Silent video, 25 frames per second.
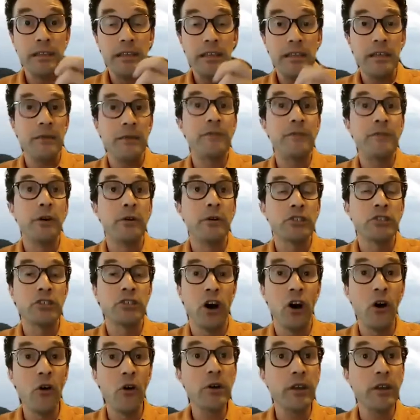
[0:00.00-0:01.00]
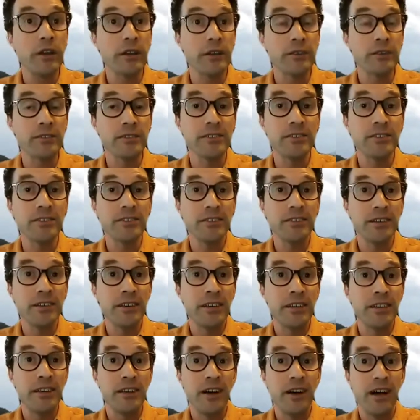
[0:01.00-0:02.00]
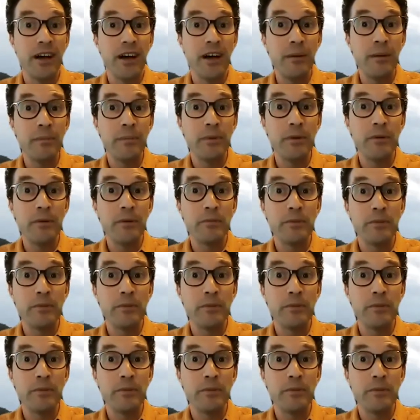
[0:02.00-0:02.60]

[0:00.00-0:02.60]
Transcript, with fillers: if those tokens um,